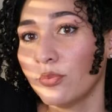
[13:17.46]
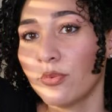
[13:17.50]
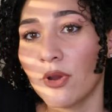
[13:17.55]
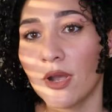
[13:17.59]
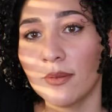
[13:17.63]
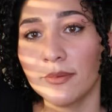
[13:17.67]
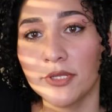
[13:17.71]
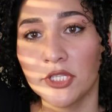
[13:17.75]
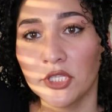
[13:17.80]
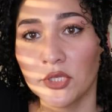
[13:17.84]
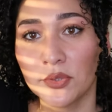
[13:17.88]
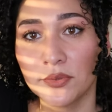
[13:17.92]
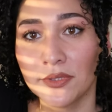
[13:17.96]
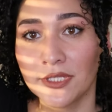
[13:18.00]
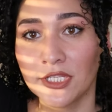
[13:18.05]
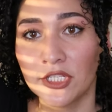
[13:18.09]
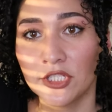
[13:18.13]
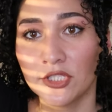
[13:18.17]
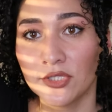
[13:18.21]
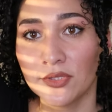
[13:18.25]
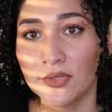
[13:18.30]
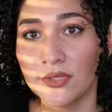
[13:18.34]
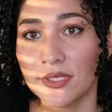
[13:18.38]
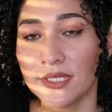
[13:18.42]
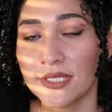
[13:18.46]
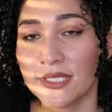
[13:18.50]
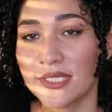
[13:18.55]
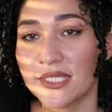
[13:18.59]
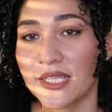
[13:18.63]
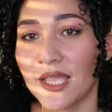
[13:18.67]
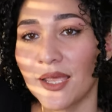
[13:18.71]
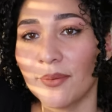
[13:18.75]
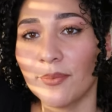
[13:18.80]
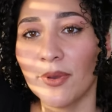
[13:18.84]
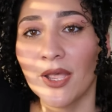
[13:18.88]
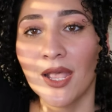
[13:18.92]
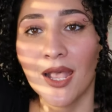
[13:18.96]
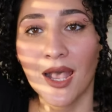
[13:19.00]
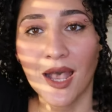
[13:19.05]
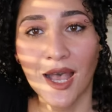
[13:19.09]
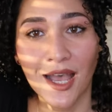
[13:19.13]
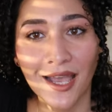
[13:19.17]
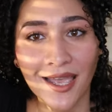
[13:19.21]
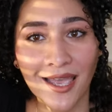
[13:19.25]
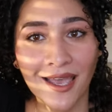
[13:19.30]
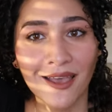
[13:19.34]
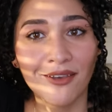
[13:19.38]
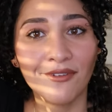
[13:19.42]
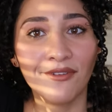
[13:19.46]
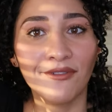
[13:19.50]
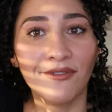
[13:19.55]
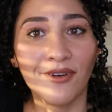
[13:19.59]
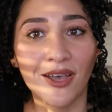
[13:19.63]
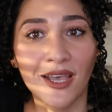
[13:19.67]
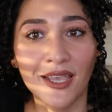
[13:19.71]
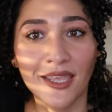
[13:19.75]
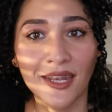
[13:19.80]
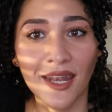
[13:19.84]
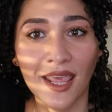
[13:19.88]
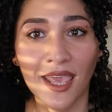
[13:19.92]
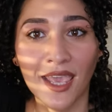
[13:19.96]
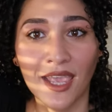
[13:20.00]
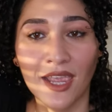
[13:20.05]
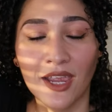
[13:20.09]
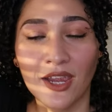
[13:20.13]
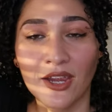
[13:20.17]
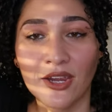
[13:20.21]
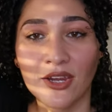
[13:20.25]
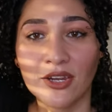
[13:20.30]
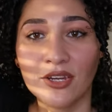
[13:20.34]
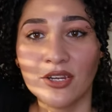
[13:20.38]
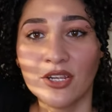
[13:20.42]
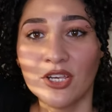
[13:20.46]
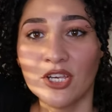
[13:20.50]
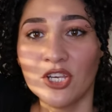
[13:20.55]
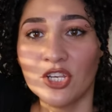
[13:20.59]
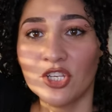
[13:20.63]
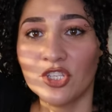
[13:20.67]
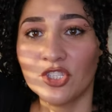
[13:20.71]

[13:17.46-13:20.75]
you probably don't need to do this step. I have fine hair,